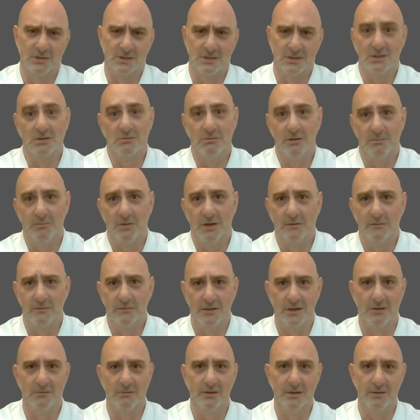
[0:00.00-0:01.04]
But since we
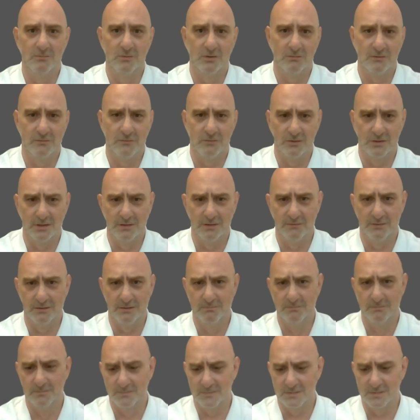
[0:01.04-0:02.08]
both know him, we will
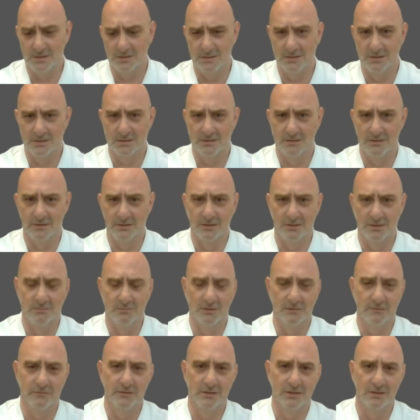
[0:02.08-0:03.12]
forgive him. He's a
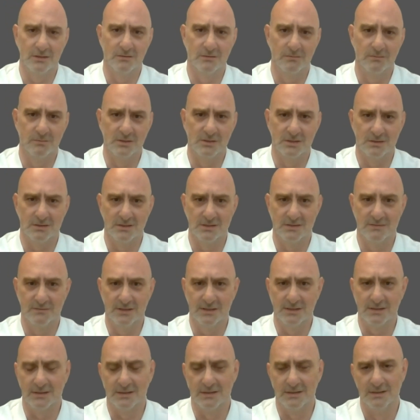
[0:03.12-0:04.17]
likable fellow
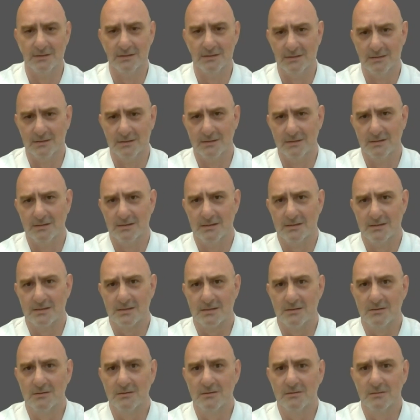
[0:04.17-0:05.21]
besides that.
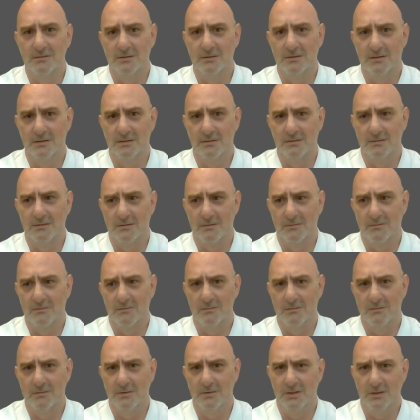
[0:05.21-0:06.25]
So
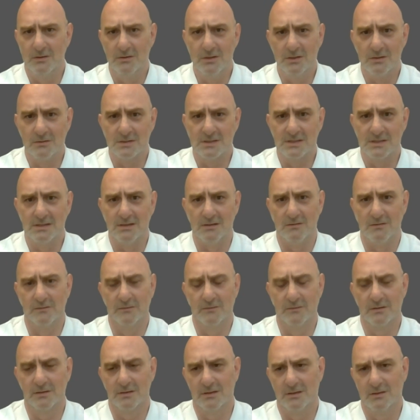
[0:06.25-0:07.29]
you
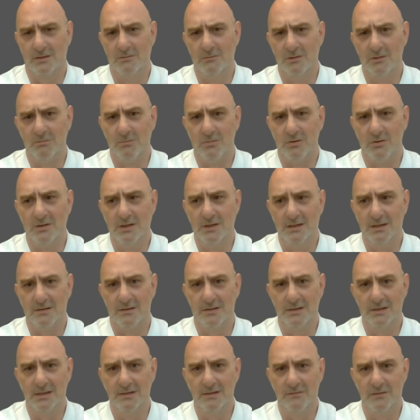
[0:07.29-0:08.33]
yourself, you were born
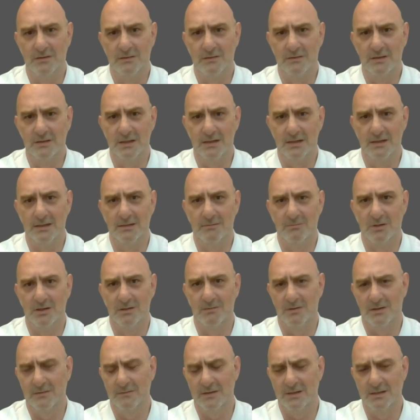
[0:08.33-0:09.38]
in 1958.
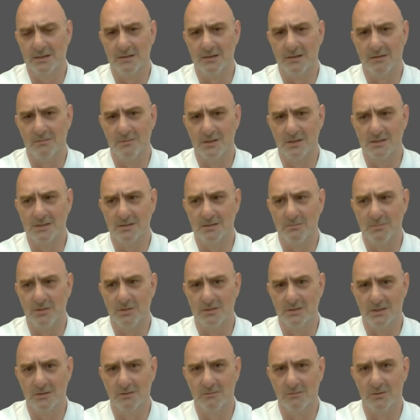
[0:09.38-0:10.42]
By that time, I
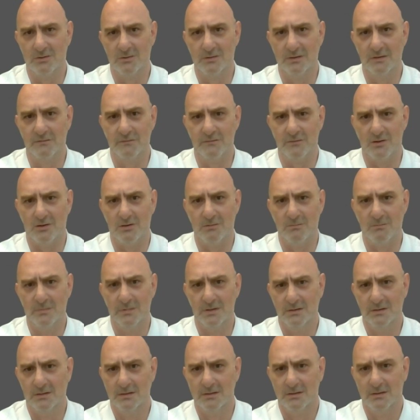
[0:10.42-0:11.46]
suppose you were on a
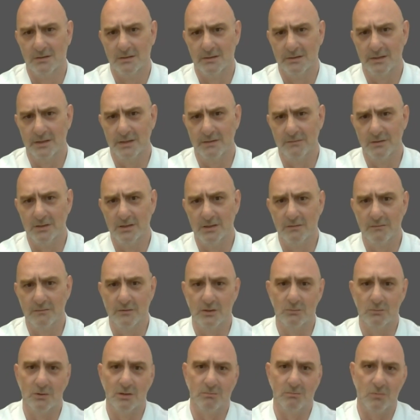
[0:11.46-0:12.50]
farm, even
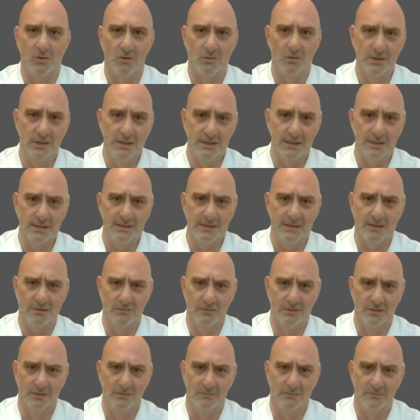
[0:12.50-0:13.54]
if you were born in a
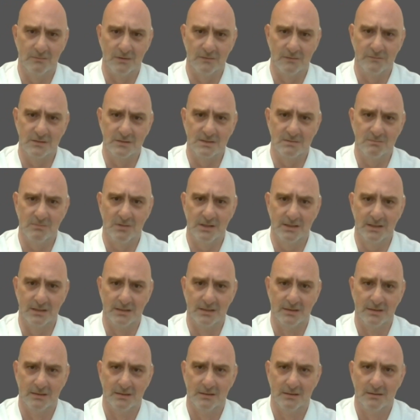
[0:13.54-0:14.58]
town, Walvis
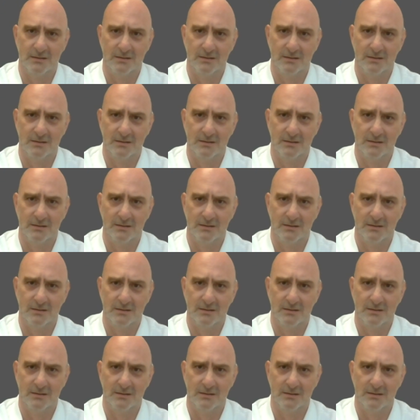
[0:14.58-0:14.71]
Bay.